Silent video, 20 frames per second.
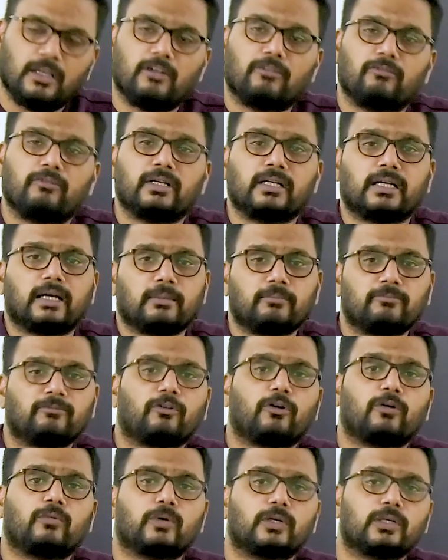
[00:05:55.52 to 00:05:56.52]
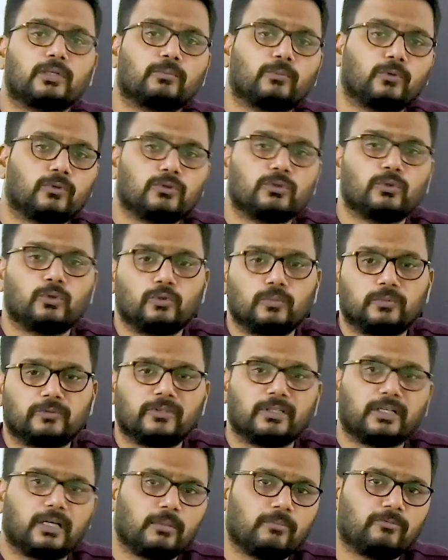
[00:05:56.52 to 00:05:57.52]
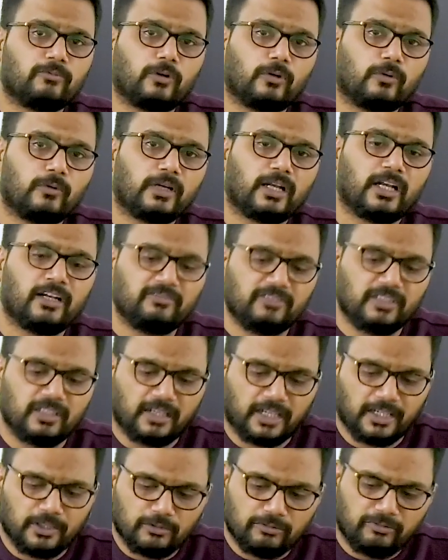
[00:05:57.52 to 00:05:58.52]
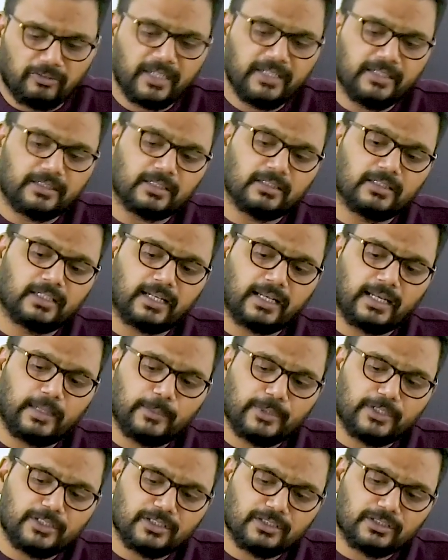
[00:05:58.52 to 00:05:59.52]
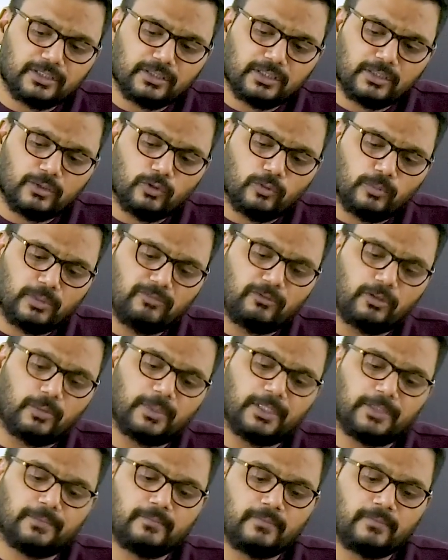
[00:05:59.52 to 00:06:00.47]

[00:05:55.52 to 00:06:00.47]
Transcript: will come forward, both groups will come forward and will try to fight the climate change and the global warming.